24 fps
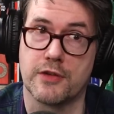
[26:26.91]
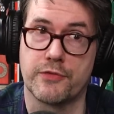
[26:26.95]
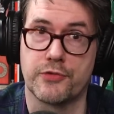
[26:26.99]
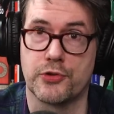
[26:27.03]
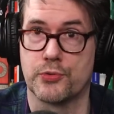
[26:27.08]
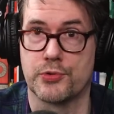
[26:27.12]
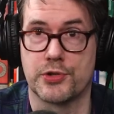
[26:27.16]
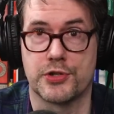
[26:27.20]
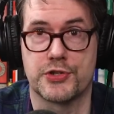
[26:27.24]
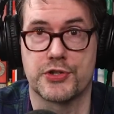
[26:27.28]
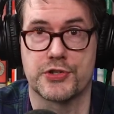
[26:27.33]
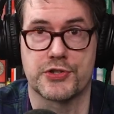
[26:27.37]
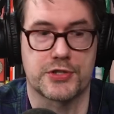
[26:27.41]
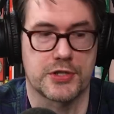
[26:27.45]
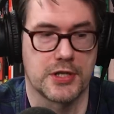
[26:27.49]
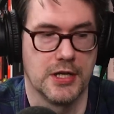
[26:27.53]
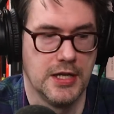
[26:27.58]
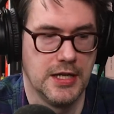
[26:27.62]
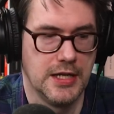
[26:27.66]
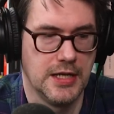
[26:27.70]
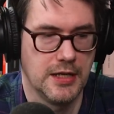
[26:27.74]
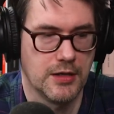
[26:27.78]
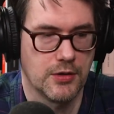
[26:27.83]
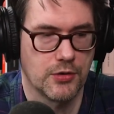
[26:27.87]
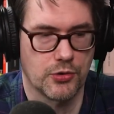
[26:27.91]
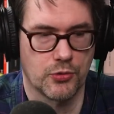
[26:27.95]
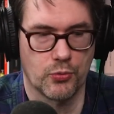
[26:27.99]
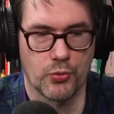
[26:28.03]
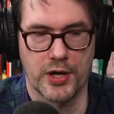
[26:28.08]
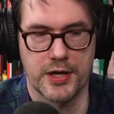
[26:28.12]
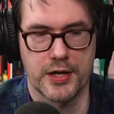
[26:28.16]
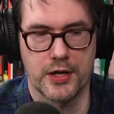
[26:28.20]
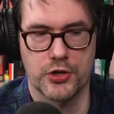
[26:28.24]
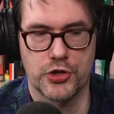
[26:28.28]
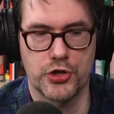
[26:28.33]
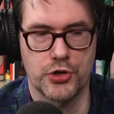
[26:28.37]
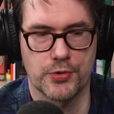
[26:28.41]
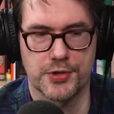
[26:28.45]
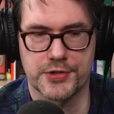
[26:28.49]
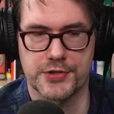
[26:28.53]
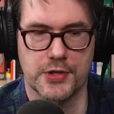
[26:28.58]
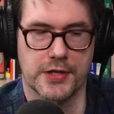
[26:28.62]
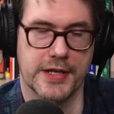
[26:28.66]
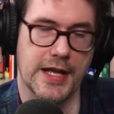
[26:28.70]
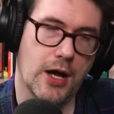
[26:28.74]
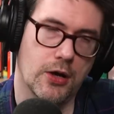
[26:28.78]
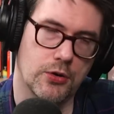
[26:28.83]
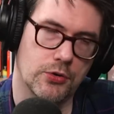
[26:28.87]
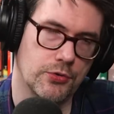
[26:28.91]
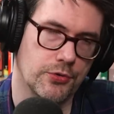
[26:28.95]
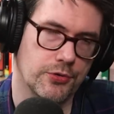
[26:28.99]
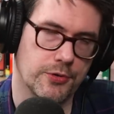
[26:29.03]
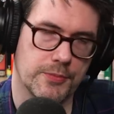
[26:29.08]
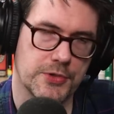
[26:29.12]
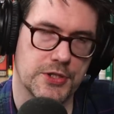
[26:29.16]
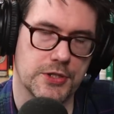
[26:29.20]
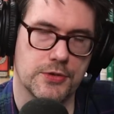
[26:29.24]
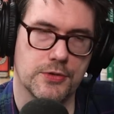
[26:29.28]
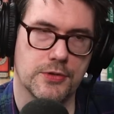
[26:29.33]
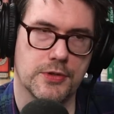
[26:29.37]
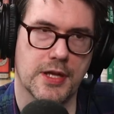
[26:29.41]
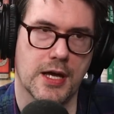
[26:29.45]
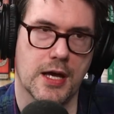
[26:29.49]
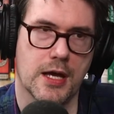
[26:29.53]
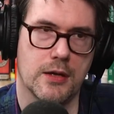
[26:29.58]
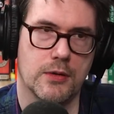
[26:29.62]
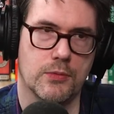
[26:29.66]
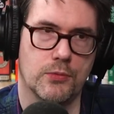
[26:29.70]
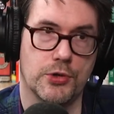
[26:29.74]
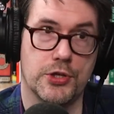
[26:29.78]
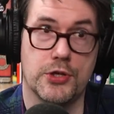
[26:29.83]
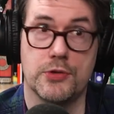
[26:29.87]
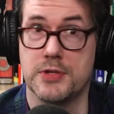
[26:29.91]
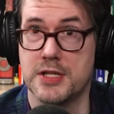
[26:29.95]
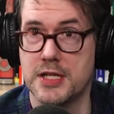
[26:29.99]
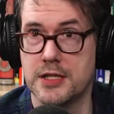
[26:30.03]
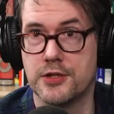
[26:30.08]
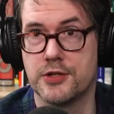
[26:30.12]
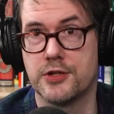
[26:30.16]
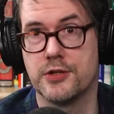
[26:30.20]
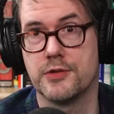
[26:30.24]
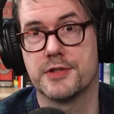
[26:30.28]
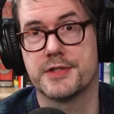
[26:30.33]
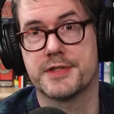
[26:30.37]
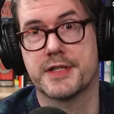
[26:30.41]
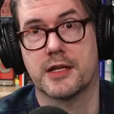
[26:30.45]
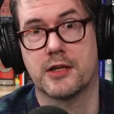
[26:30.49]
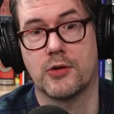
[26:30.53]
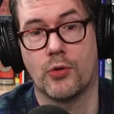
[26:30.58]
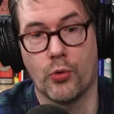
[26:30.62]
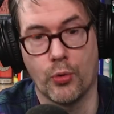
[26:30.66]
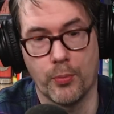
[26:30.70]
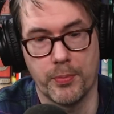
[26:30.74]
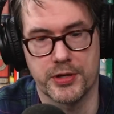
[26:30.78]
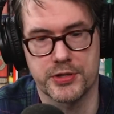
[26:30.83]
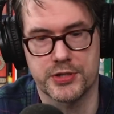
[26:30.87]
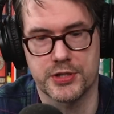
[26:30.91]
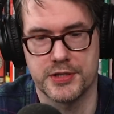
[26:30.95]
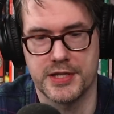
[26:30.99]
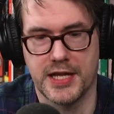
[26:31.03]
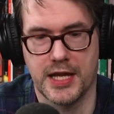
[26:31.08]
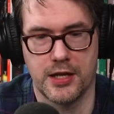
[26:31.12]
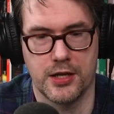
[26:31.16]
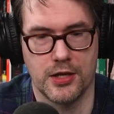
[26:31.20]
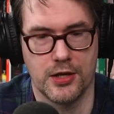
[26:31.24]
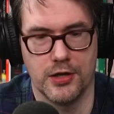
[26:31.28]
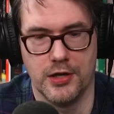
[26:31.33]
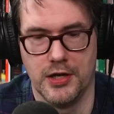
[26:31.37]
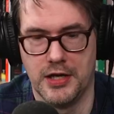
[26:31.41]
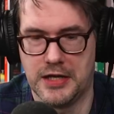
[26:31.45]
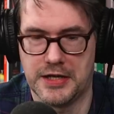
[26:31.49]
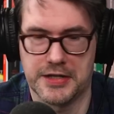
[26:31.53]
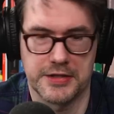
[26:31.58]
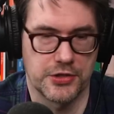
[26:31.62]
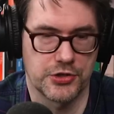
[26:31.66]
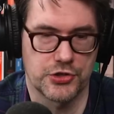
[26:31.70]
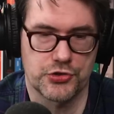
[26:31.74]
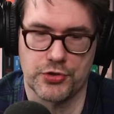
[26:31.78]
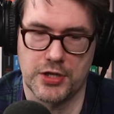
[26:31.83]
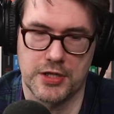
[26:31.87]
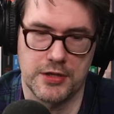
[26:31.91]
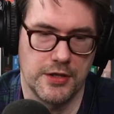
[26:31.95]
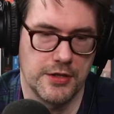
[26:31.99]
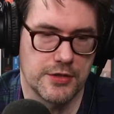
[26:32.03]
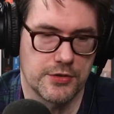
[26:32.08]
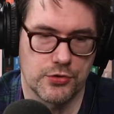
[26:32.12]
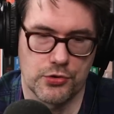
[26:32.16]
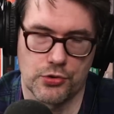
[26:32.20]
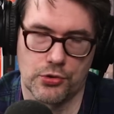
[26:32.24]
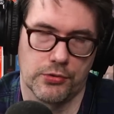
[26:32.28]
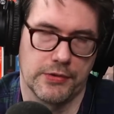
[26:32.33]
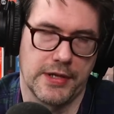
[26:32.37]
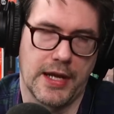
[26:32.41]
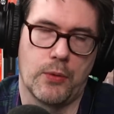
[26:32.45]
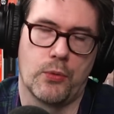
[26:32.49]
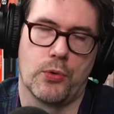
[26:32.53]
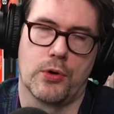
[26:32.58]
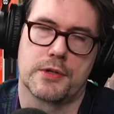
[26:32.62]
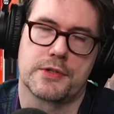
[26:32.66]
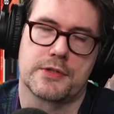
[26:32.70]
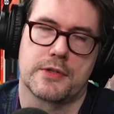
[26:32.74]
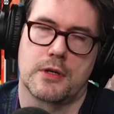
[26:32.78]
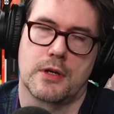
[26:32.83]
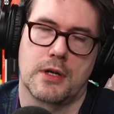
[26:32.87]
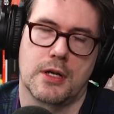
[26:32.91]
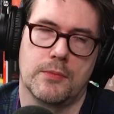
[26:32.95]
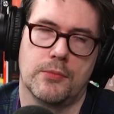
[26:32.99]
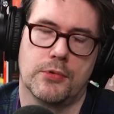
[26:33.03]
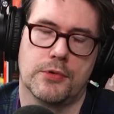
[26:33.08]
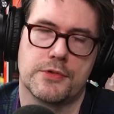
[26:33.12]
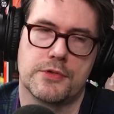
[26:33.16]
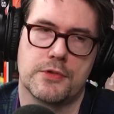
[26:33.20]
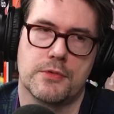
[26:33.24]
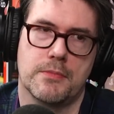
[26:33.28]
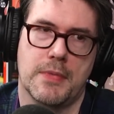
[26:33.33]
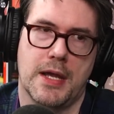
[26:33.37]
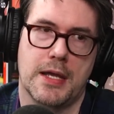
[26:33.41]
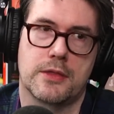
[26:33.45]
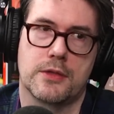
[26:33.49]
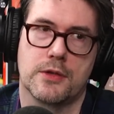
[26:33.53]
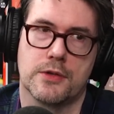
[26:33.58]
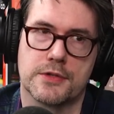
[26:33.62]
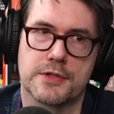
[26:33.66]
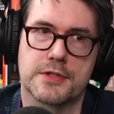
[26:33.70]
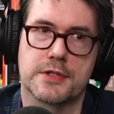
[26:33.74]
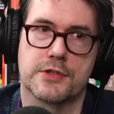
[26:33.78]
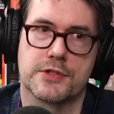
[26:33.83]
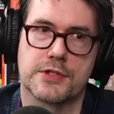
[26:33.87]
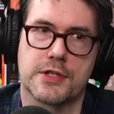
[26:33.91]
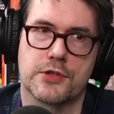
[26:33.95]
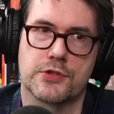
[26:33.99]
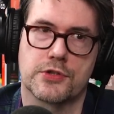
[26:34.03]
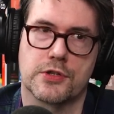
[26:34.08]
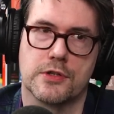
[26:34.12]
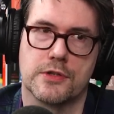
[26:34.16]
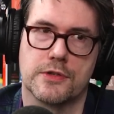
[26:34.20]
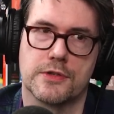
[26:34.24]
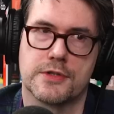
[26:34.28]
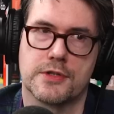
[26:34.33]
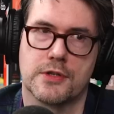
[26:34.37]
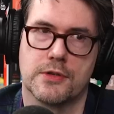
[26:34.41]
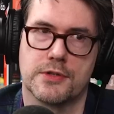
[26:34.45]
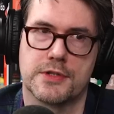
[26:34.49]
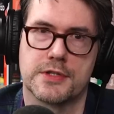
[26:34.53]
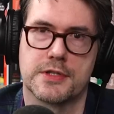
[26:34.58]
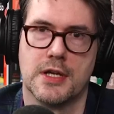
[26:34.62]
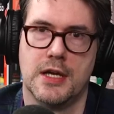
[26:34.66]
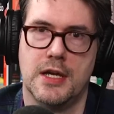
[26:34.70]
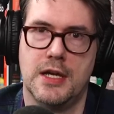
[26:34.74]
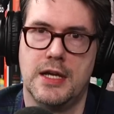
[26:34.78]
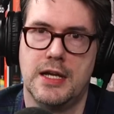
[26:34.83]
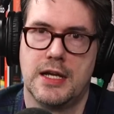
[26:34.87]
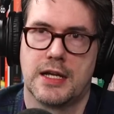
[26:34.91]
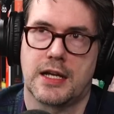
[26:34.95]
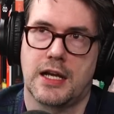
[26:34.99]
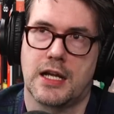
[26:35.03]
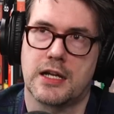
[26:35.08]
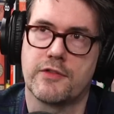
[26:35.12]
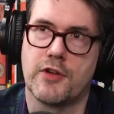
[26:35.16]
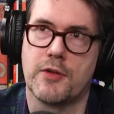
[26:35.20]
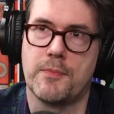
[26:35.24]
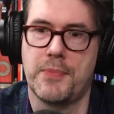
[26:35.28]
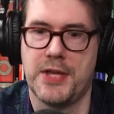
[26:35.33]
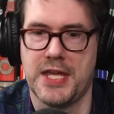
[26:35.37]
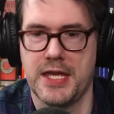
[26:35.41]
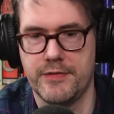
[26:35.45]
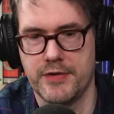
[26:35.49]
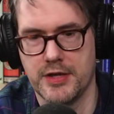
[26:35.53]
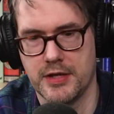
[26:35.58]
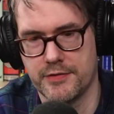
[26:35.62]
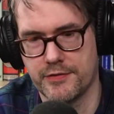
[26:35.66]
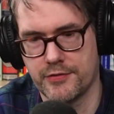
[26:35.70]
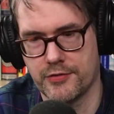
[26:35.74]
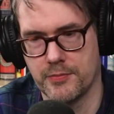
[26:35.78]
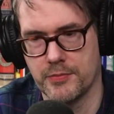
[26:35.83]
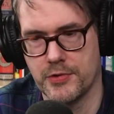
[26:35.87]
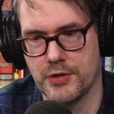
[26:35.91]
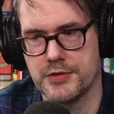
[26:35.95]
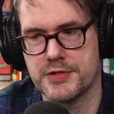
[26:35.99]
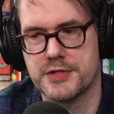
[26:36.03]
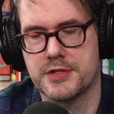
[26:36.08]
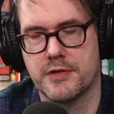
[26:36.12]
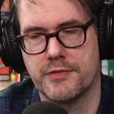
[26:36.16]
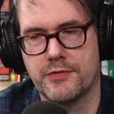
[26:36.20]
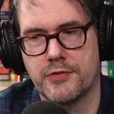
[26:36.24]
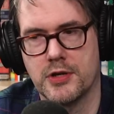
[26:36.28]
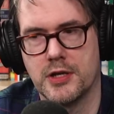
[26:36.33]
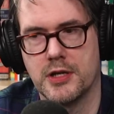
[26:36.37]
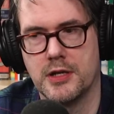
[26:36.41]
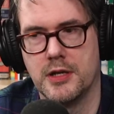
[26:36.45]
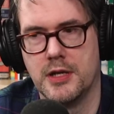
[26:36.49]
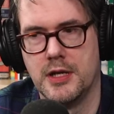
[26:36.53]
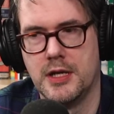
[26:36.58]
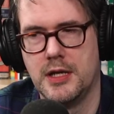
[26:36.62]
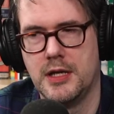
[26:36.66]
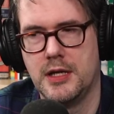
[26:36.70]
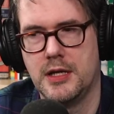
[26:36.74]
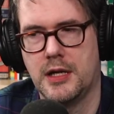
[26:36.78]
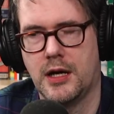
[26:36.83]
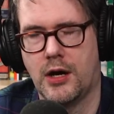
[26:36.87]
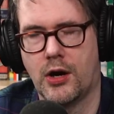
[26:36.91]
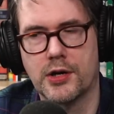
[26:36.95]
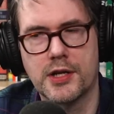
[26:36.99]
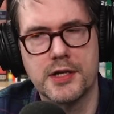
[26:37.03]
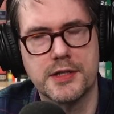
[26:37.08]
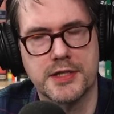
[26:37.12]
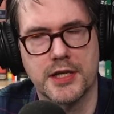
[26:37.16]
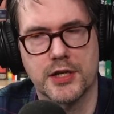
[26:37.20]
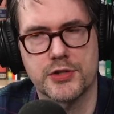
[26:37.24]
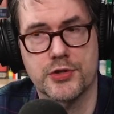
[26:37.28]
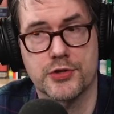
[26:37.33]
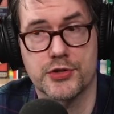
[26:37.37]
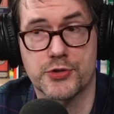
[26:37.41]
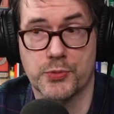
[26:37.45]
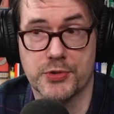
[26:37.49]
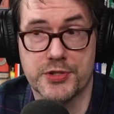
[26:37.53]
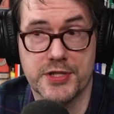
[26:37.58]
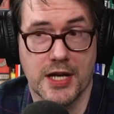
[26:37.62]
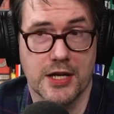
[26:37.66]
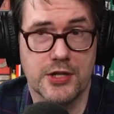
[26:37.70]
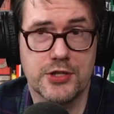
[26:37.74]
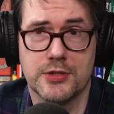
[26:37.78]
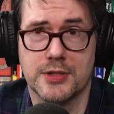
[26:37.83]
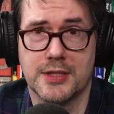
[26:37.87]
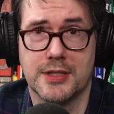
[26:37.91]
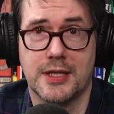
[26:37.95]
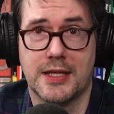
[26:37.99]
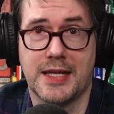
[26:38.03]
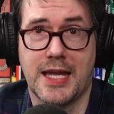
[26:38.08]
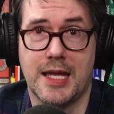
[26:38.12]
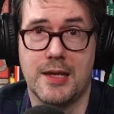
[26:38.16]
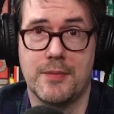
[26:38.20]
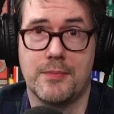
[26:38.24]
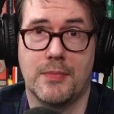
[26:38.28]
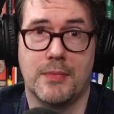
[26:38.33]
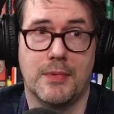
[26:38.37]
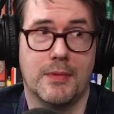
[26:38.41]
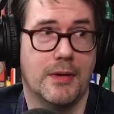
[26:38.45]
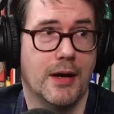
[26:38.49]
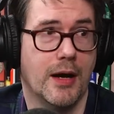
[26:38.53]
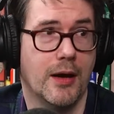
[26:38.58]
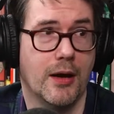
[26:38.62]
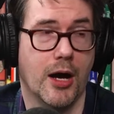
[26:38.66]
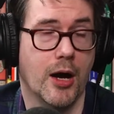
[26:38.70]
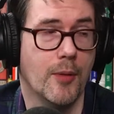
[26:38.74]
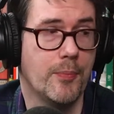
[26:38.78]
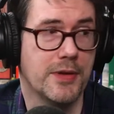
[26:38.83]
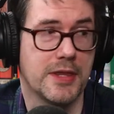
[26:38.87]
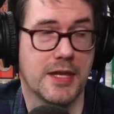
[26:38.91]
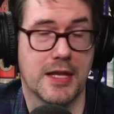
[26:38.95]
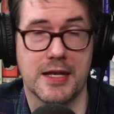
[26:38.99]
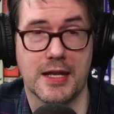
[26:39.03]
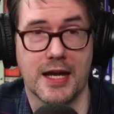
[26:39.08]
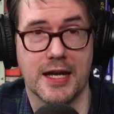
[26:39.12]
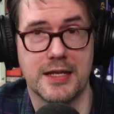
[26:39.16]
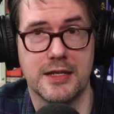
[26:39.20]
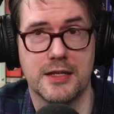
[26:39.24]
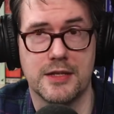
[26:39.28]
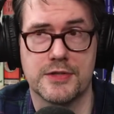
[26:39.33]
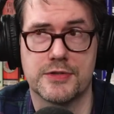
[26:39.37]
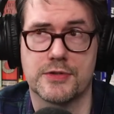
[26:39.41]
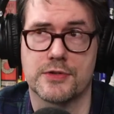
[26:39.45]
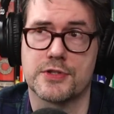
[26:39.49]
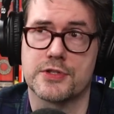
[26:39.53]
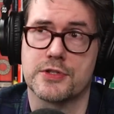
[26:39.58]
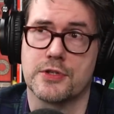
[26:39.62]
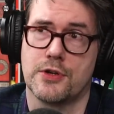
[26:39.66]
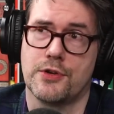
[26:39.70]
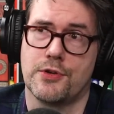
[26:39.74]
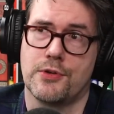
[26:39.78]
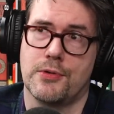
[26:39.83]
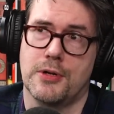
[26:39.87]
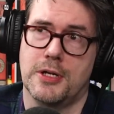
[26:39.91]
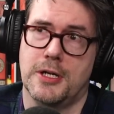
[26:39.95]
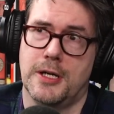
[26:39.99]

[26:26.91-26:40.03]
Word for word: If you were to just write a heuristic algorithm to do that, what you need to do is take a whole bunch of data and then train these neural networks that are able to make those decisions. So it's kind of a pivot from those different architectures, which actually came up in the nineties or so.